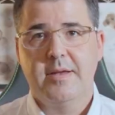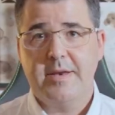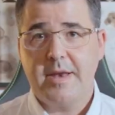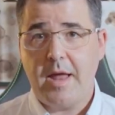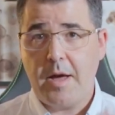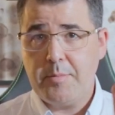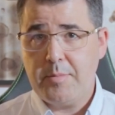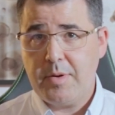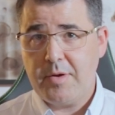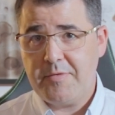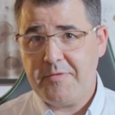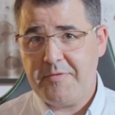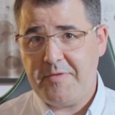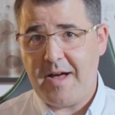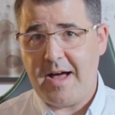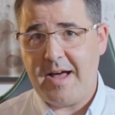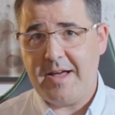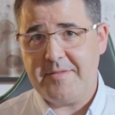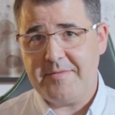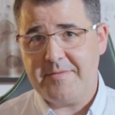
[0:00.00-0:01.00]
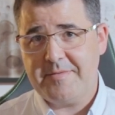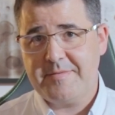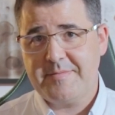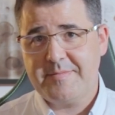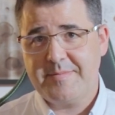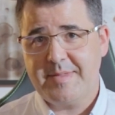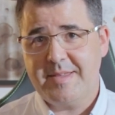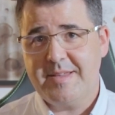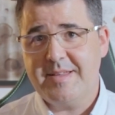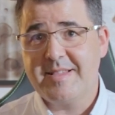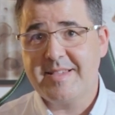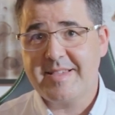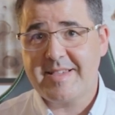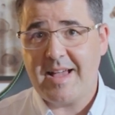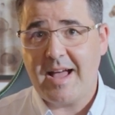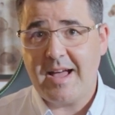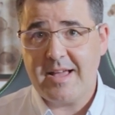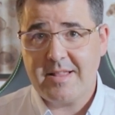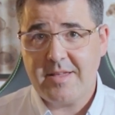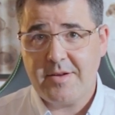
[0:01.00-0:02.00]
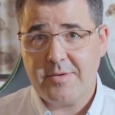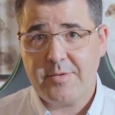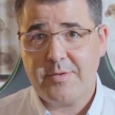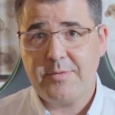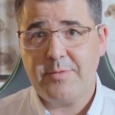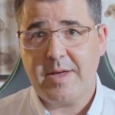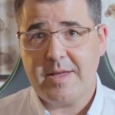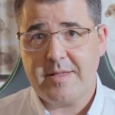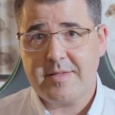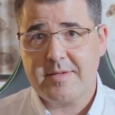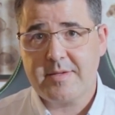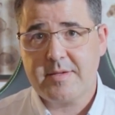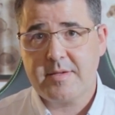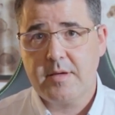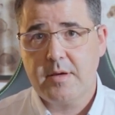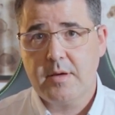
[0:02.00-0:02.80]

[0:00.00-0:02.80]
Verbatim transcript: Number five, insider threats.